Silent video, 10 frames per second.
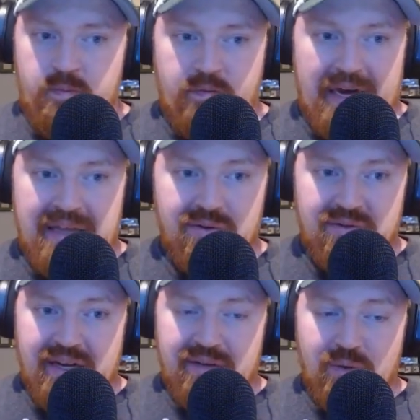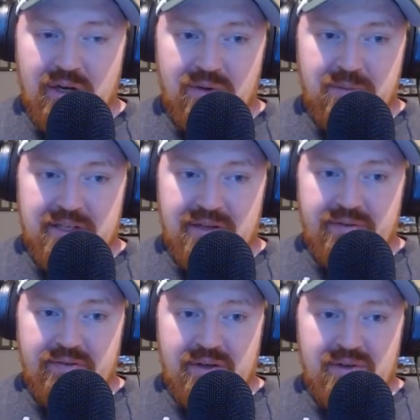find those guys wide open down
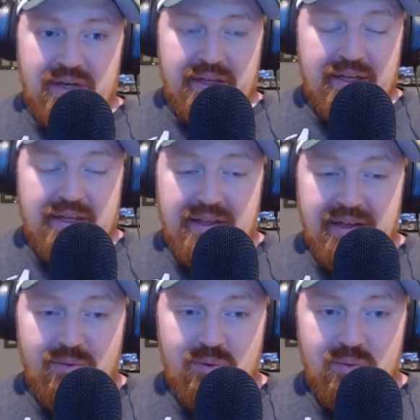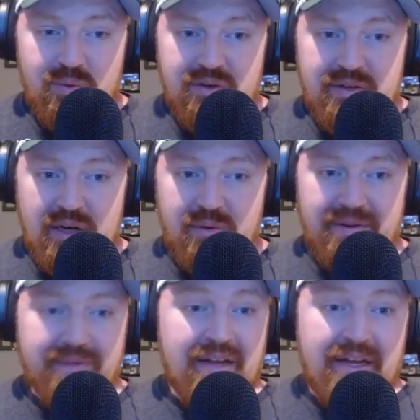the field, I think that will really help
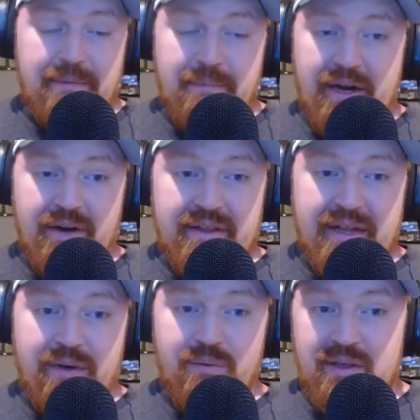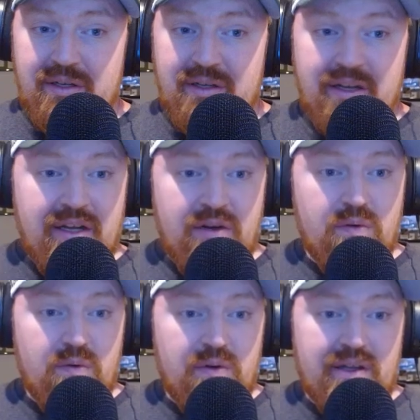them. Pairing that
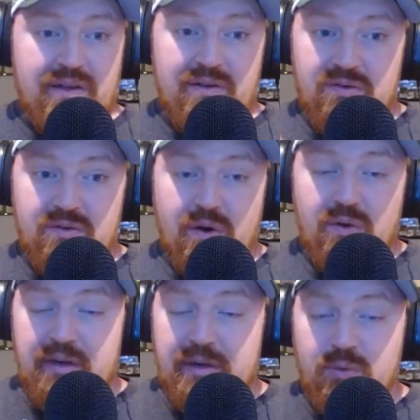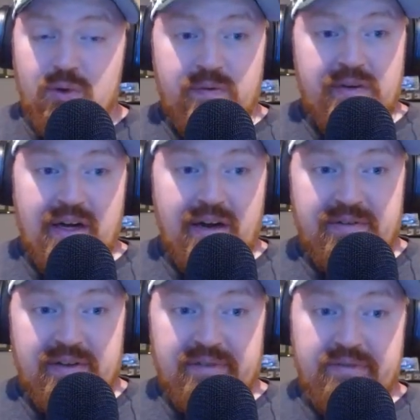with a slowly improving
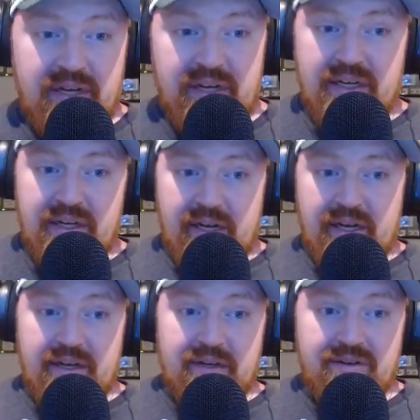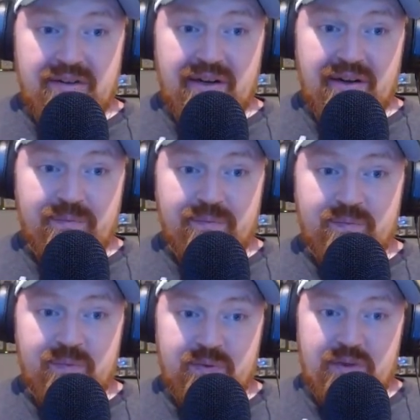offensive line and
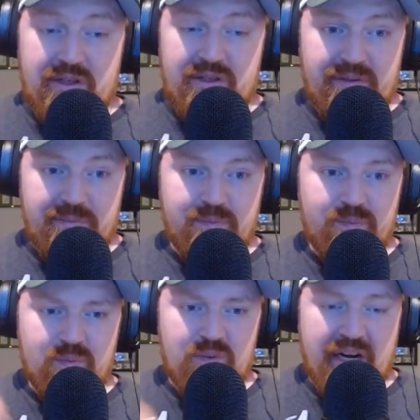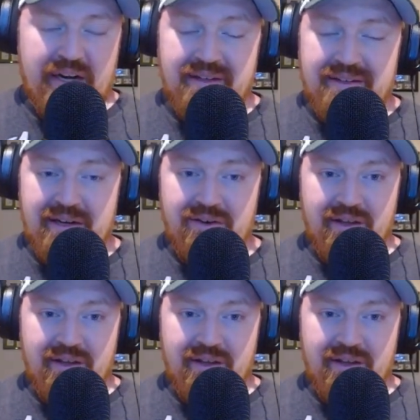the Jonathan Taylor